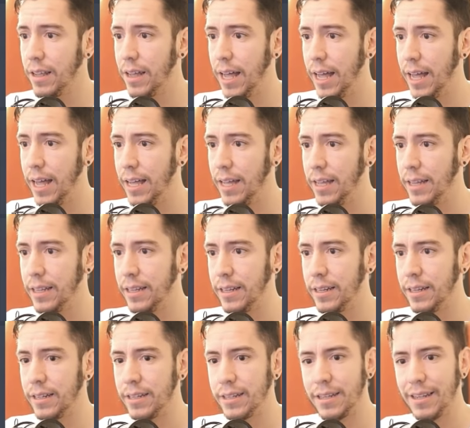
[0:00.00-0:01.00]

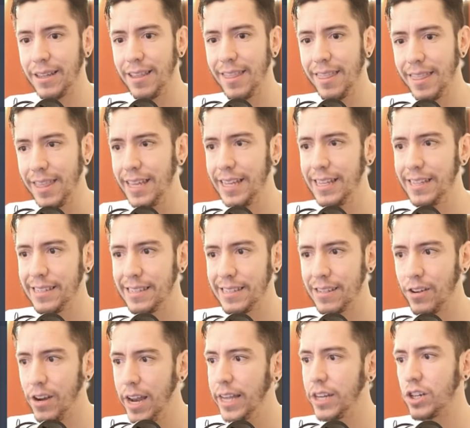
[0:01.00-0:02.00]
And these
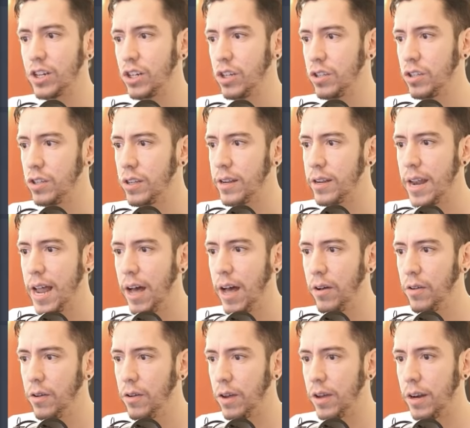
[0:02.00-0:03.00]
collections, now
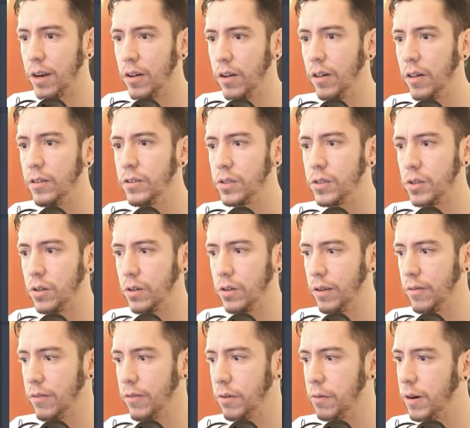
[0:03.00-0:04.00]
you can also,
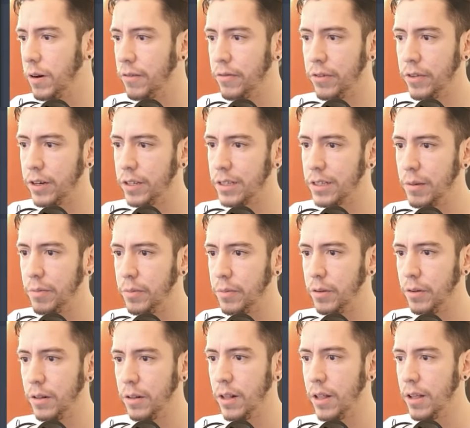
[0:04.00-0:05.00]
if you were, for
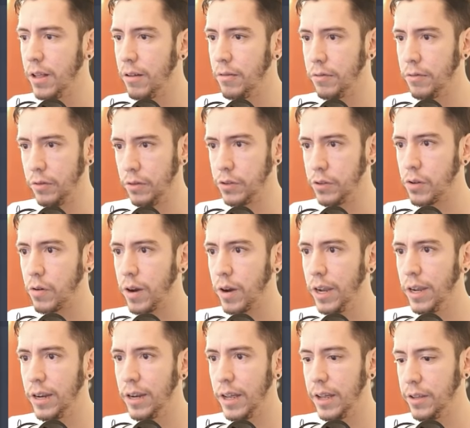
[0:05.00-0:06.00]
example, full
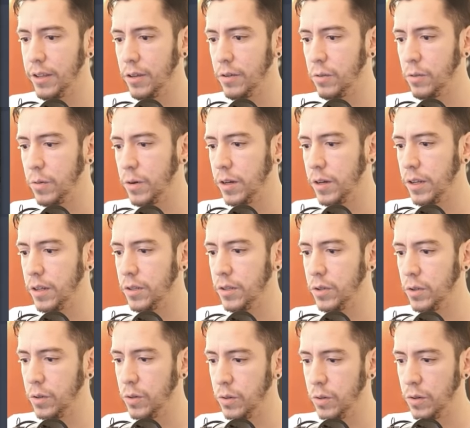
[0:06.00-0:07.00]
screen and you wanted
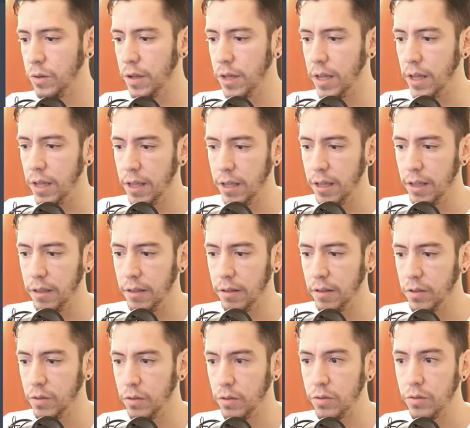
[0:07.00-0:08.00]
to hide
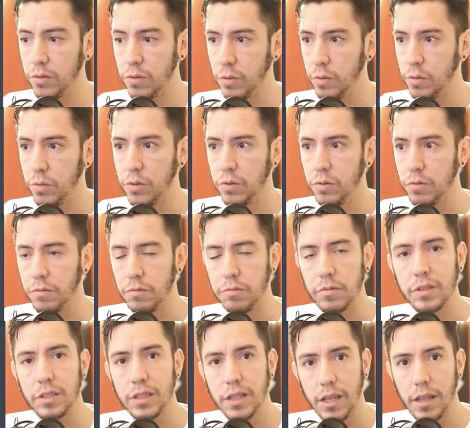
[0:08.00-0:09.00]

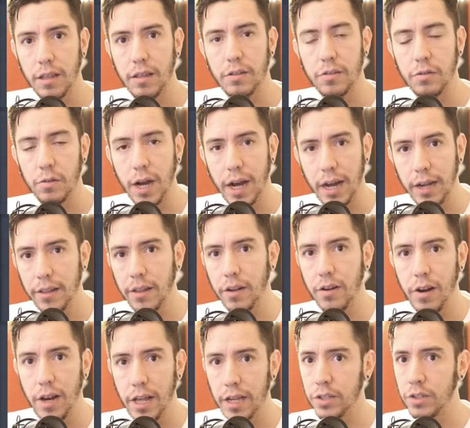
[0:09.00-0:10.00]
the
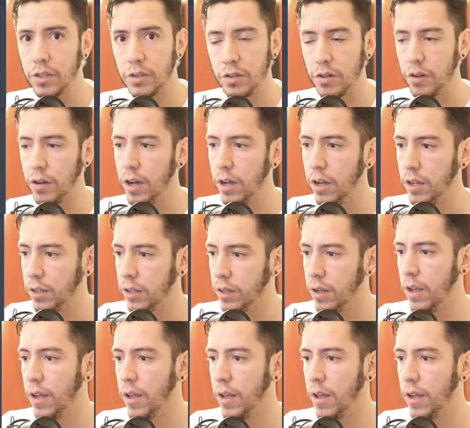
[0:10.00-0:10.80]
collections or not,